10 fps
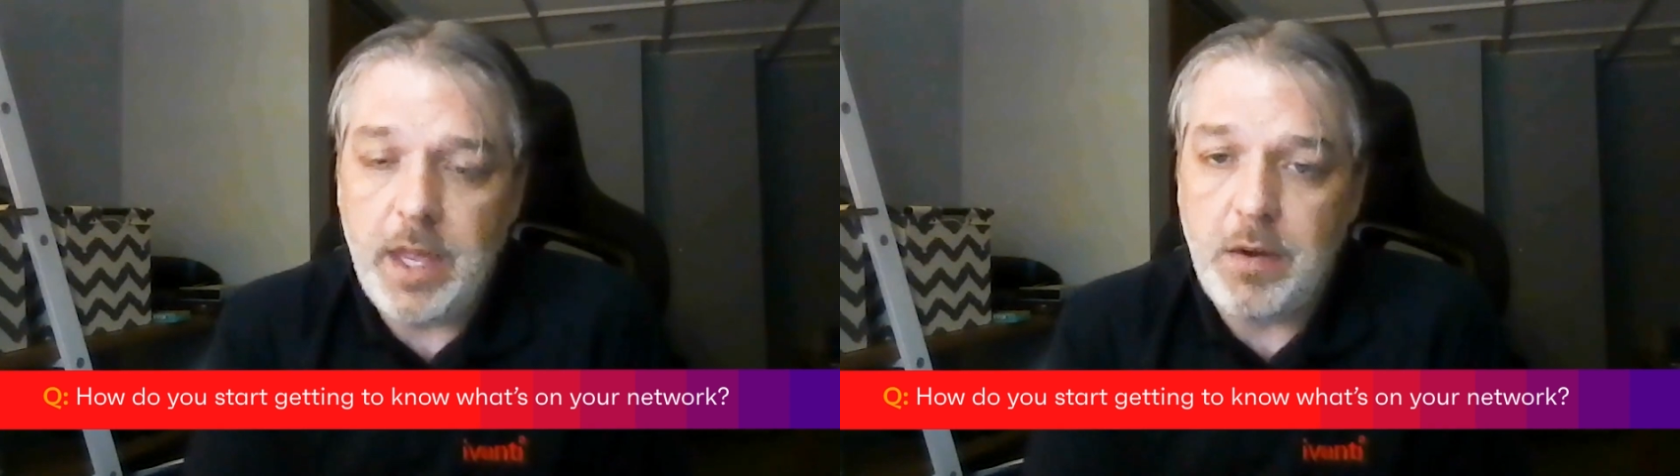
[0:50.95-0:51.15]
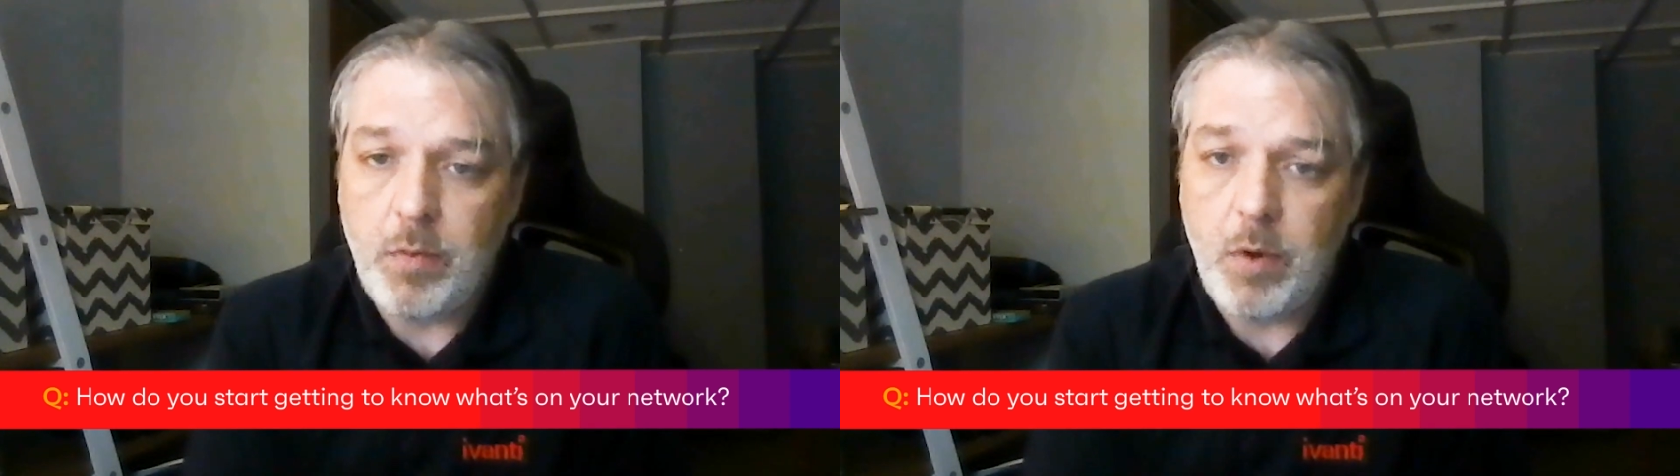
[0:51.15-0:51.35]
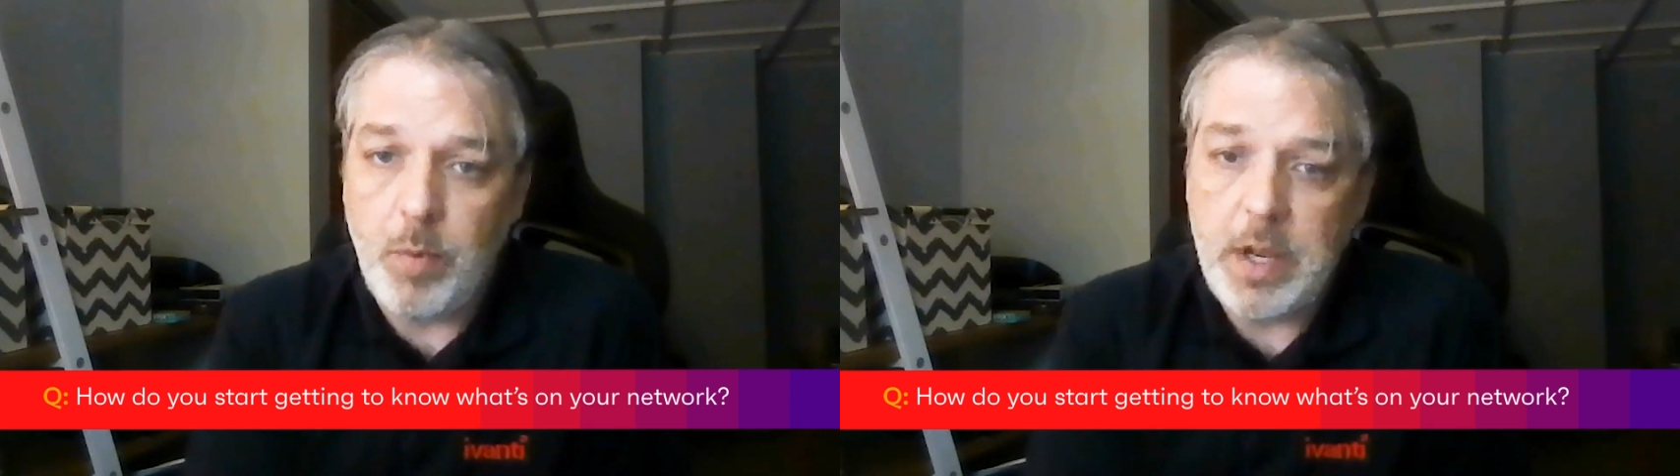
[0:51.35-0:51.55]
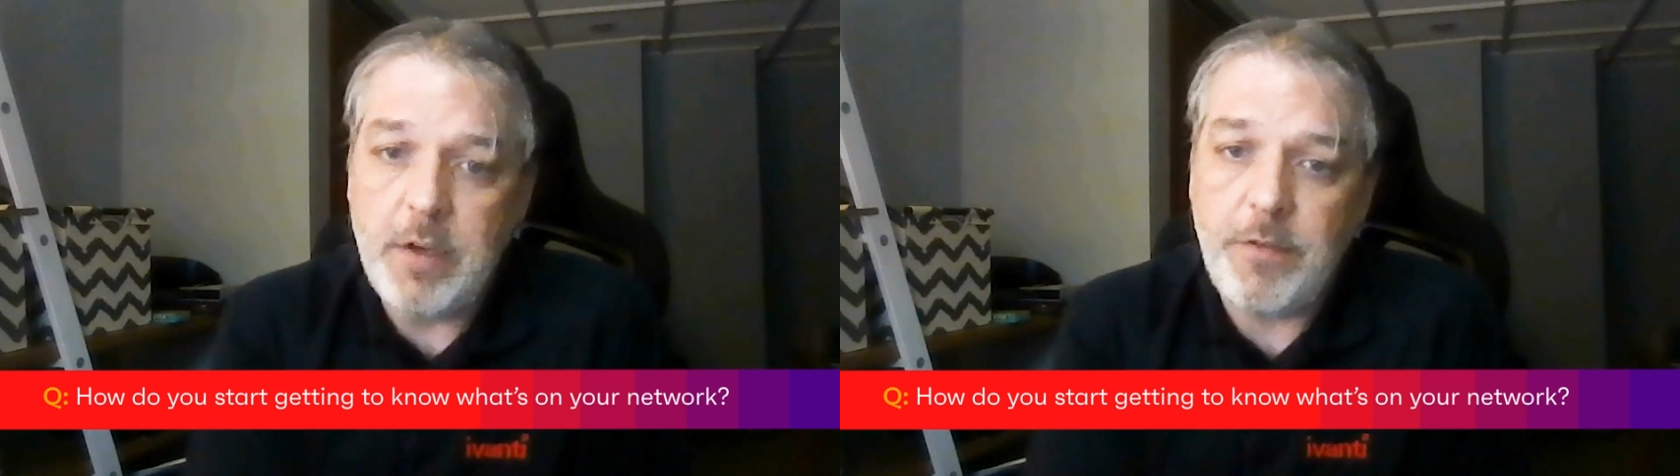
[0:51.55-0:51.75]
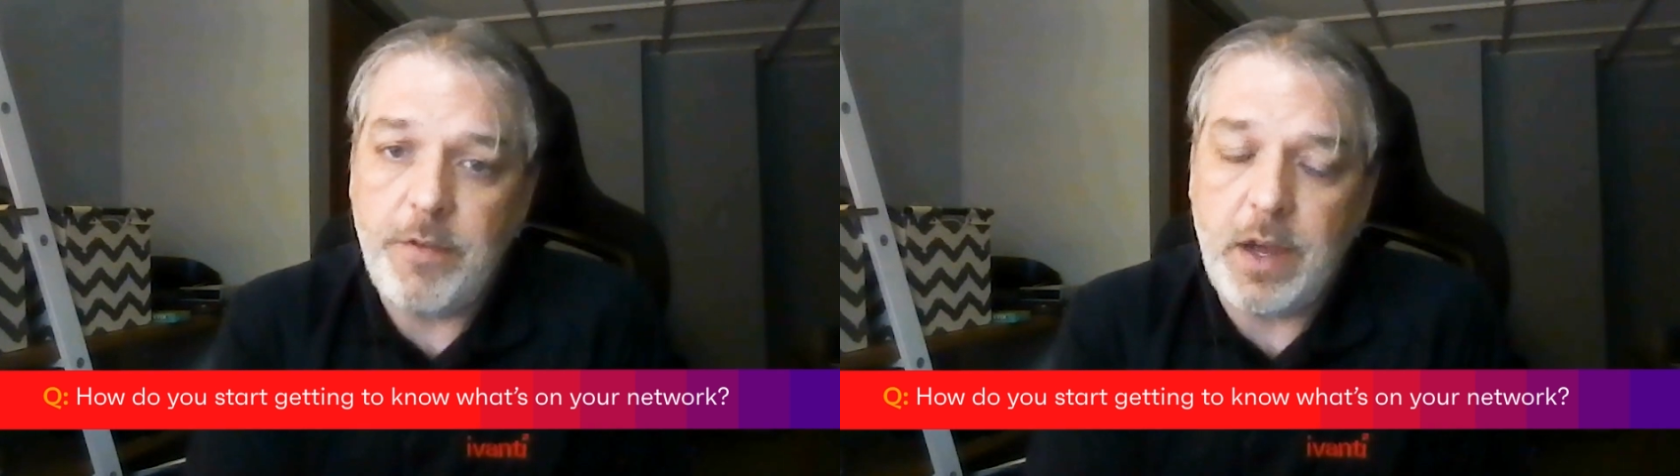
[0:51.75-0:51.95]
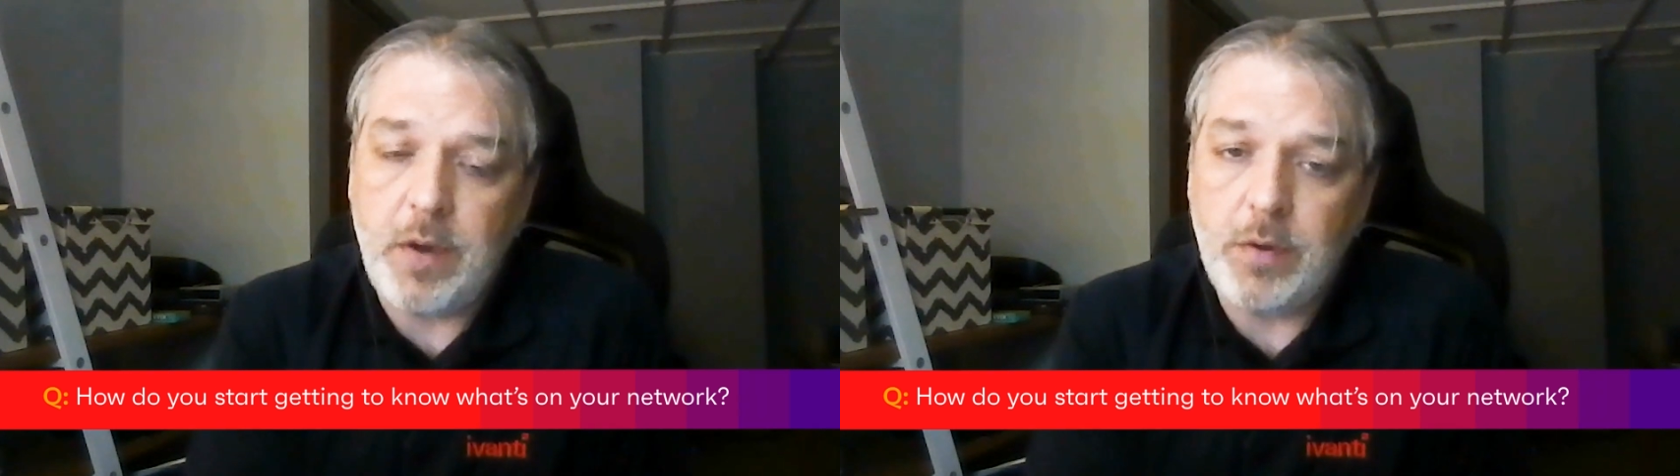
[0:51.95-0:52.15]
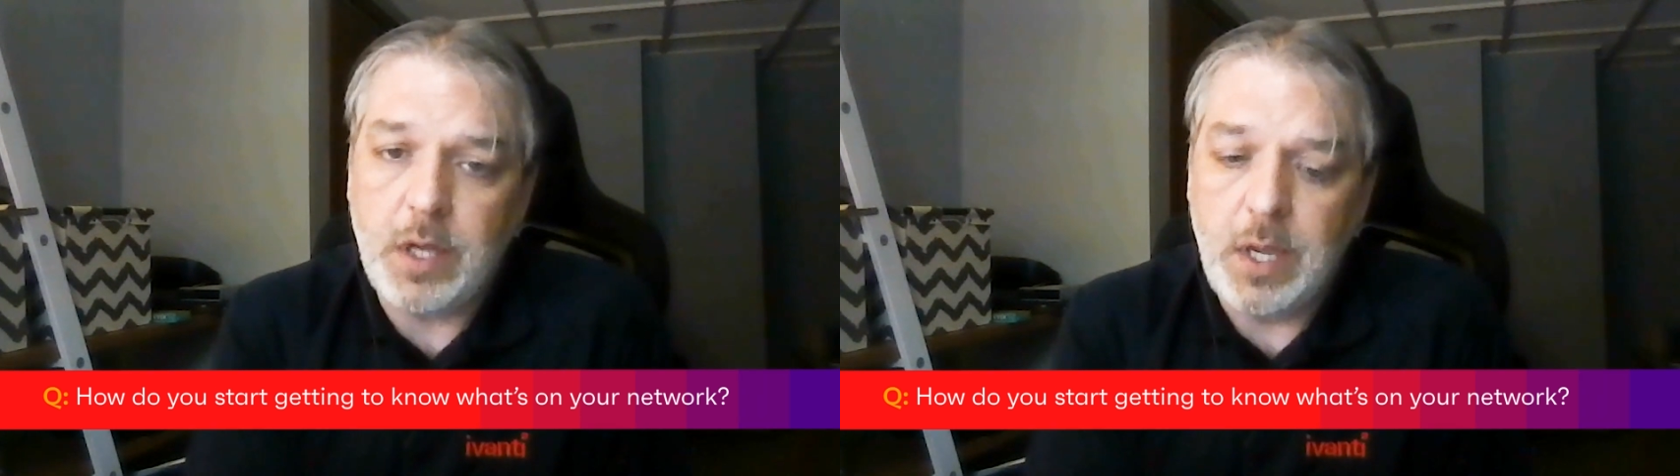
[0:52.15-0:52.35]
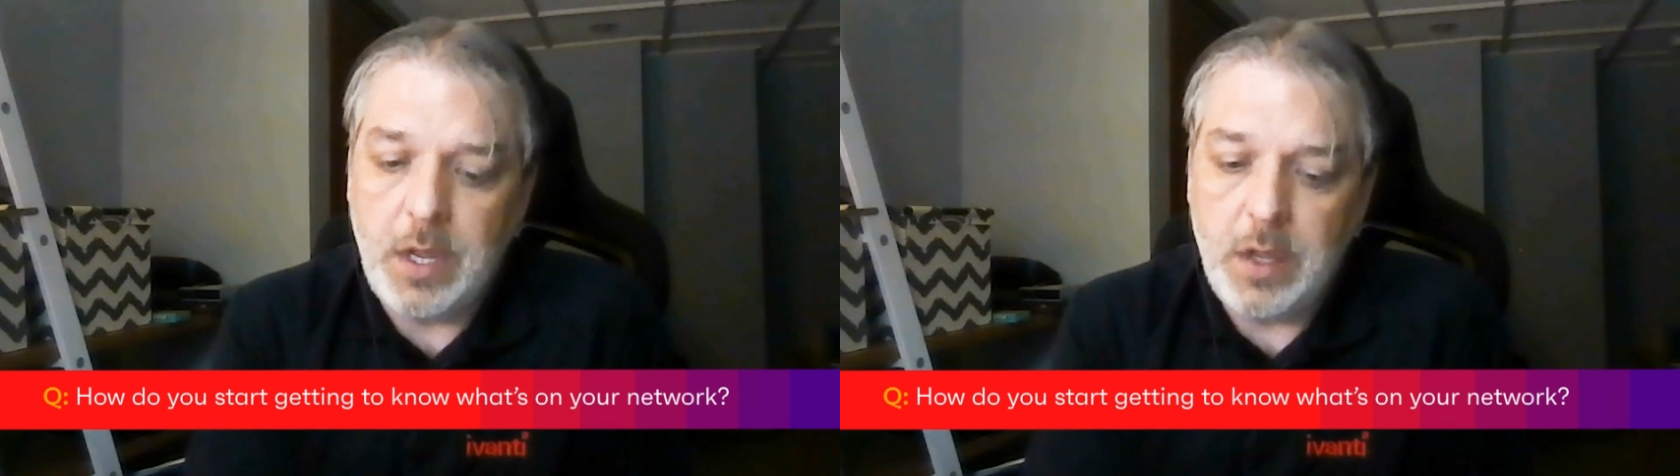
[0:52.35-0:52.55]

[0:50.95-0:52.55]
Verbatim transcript: And what we have found